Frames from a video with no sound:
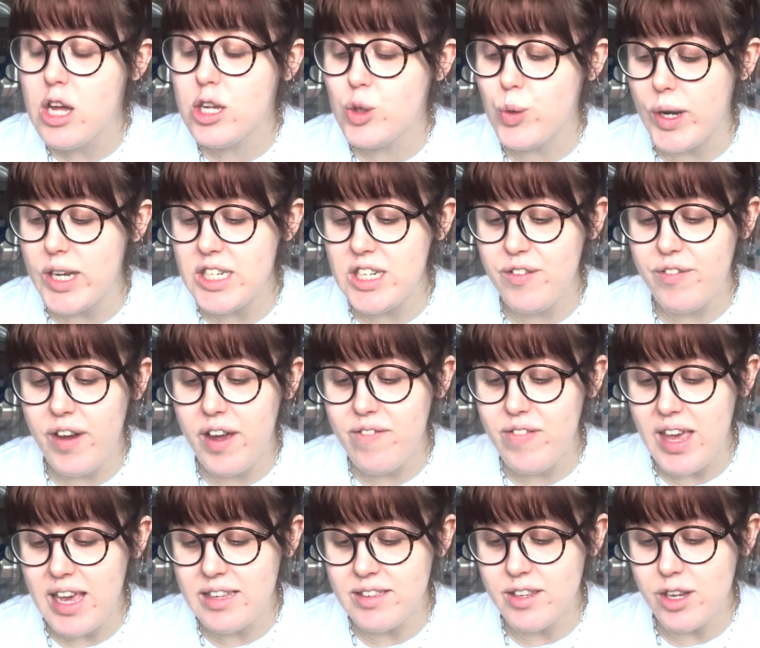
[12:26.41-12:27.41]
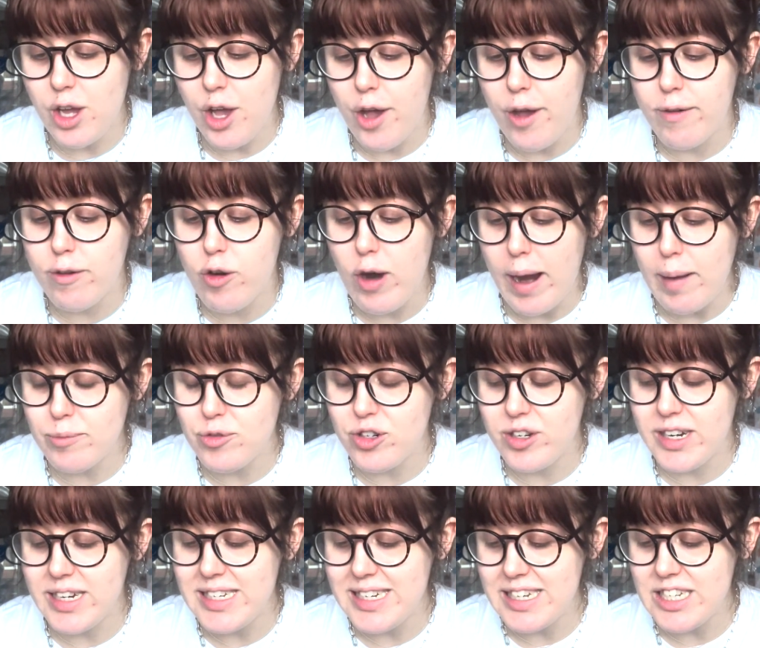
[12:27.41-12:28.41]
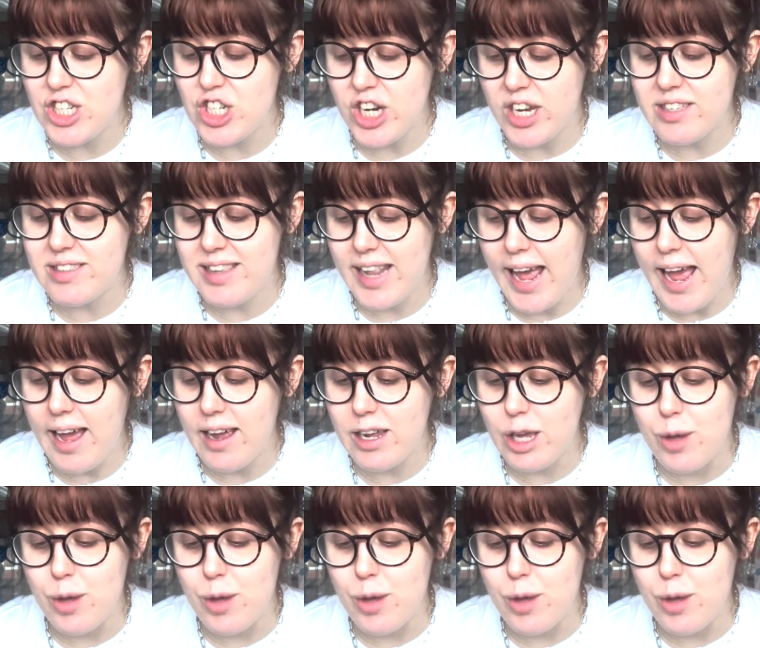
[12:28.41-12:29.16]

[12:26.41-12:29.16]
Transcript: 25 years ago, Crabtree did just that,